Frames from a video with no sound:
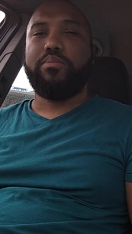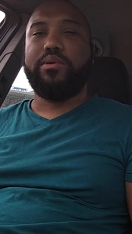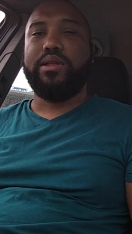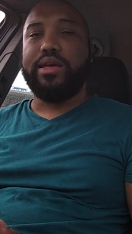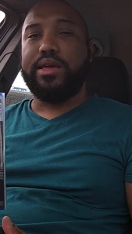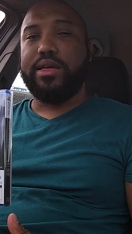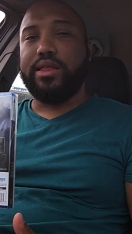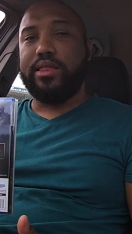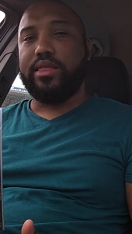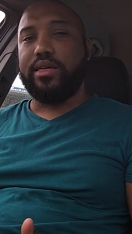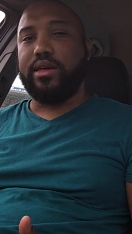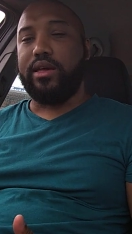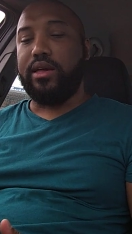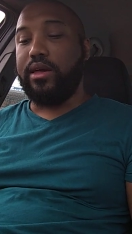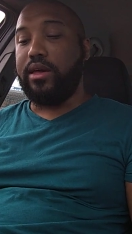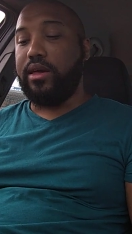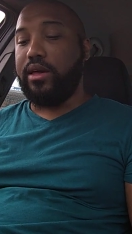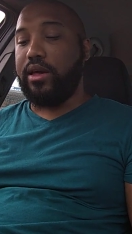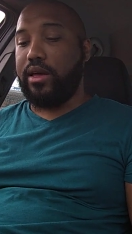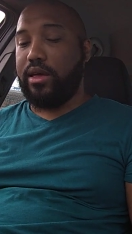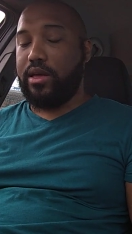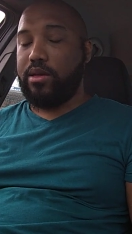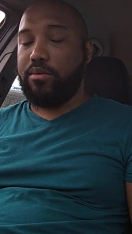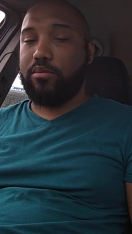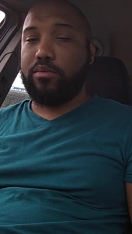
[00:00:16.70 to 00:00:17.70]
played the
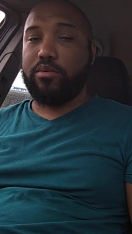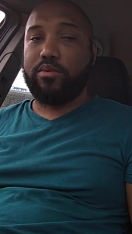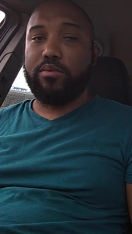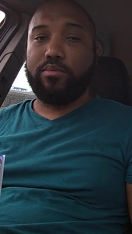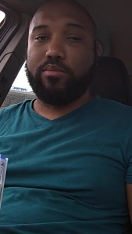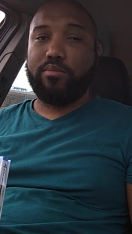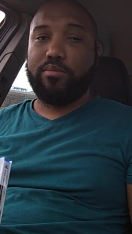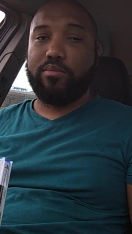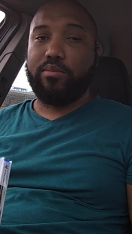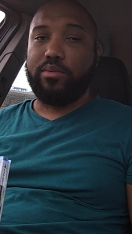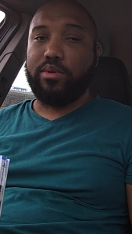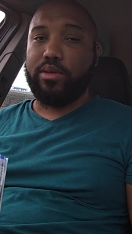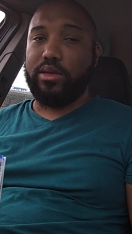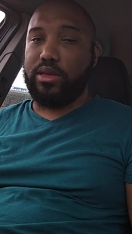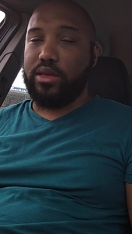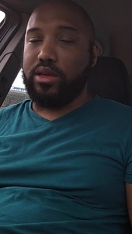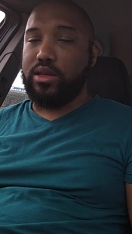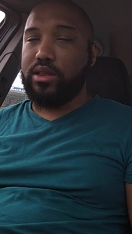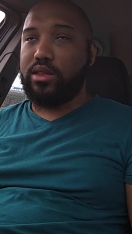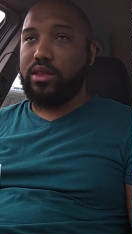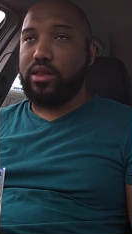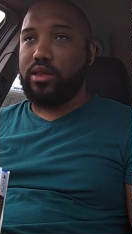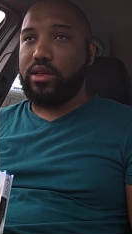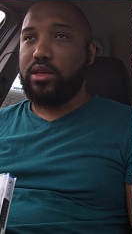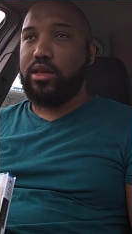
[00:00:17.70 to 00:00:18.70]
game
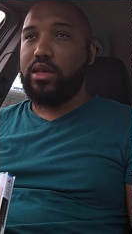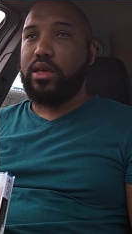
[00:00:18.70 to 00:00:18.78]
yet,